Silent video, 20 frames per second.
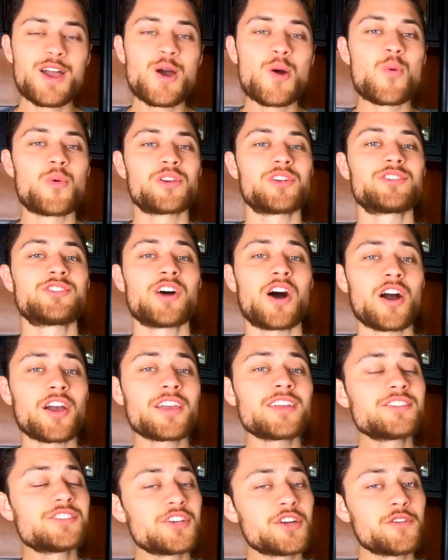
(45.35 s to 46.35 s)
when you're
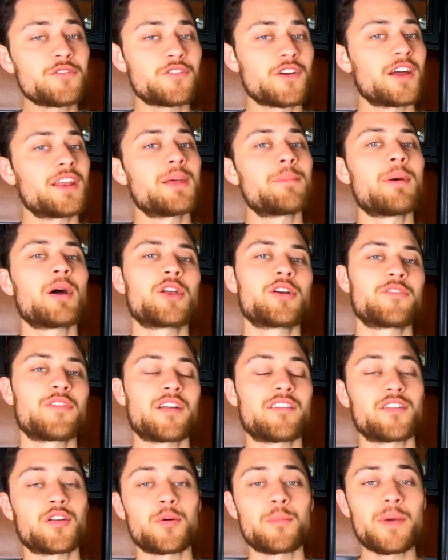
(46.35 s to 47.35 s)
talking to your friend about your
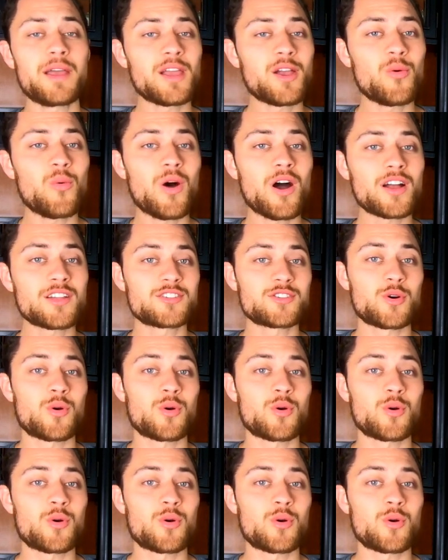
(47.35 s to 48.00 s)
favorite Omega watch